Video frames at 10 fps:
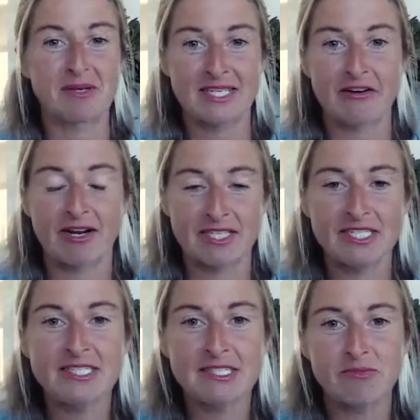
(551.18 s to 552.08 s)
I was like, right, I
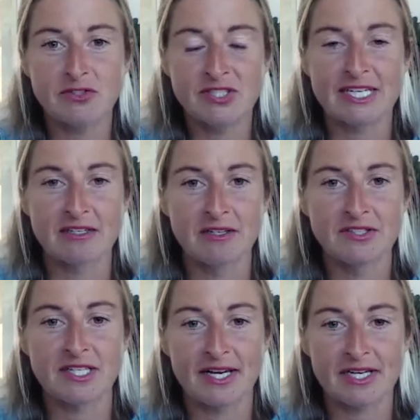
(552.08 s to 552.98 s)
need some new
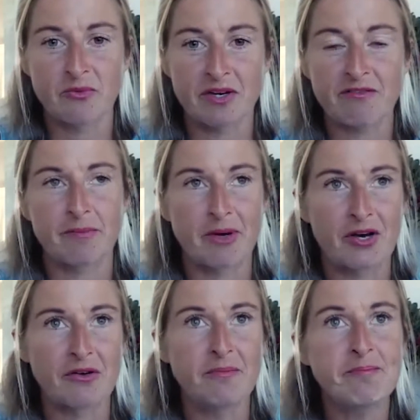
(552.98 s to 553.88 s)
skills that I can work from
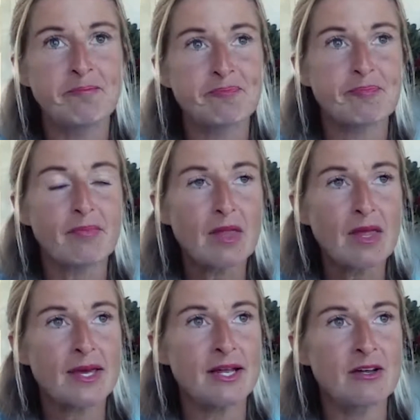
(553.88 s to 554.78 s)
home.
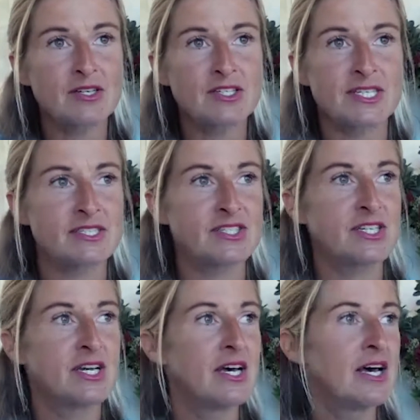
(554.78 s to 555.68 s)
And I looked at
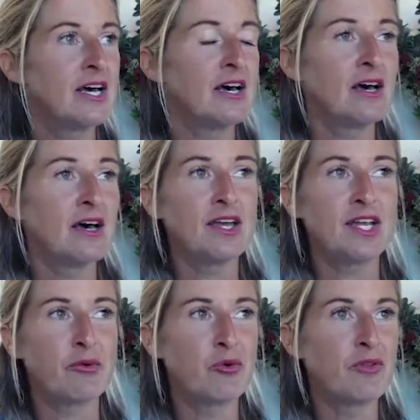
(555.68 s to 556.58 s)

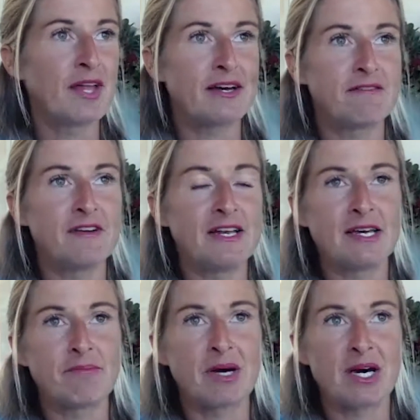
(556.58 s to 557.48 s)
all that
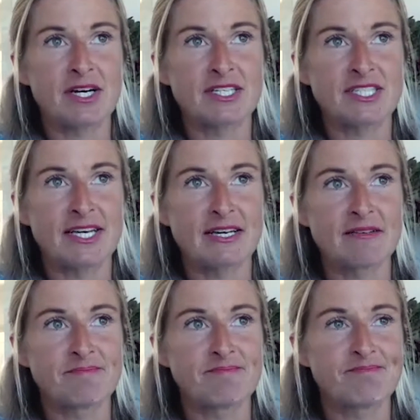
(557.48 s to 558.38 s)
affiliate
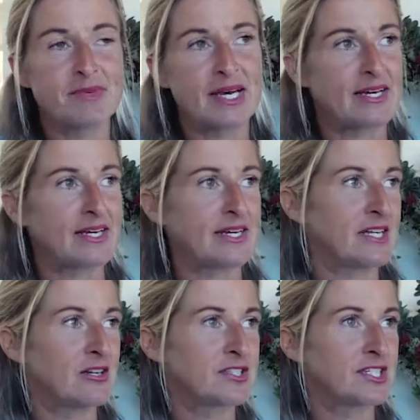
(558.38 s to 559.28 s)
marketing, and I
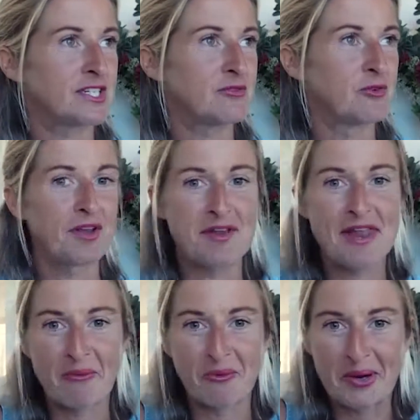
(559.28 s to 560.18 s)
looked at all the
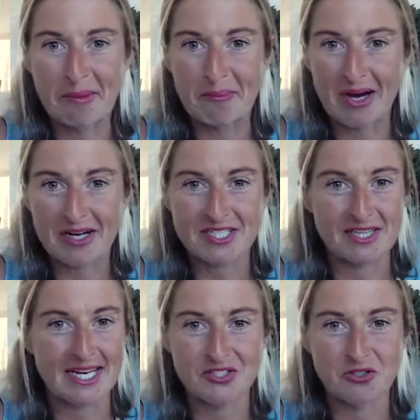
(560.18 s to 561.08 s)
network marketing.
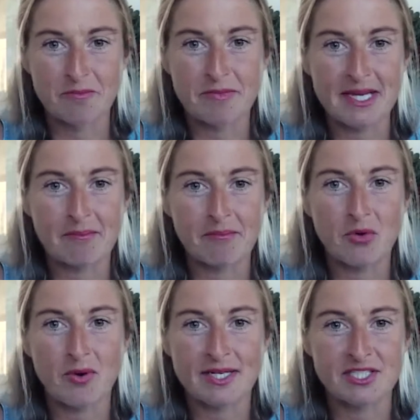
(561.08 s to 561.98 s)
That's not me. I'm
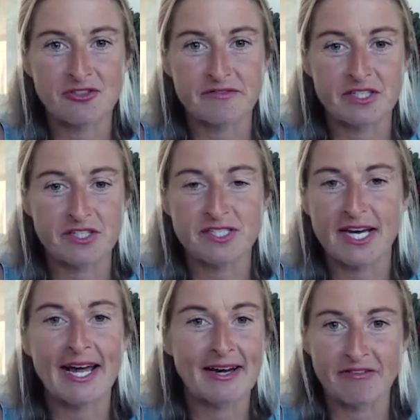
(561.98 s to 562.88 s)
quite introverted
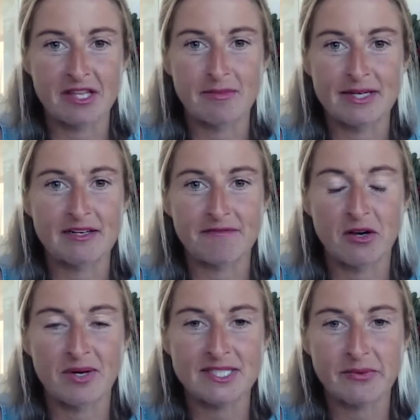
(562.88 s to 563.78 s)
and live in the middle of
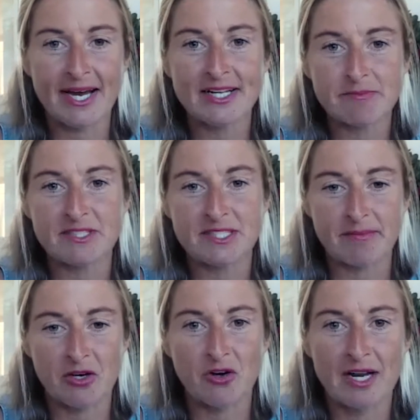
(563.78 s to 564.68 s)
nowhere. So it had to be
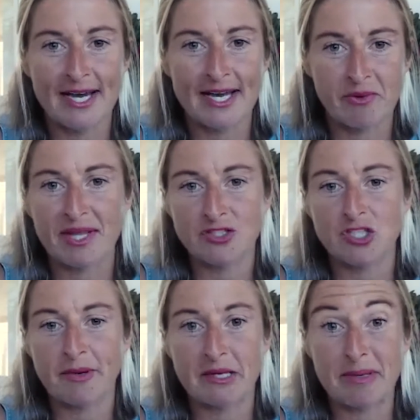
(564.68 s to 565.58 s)
something online without too many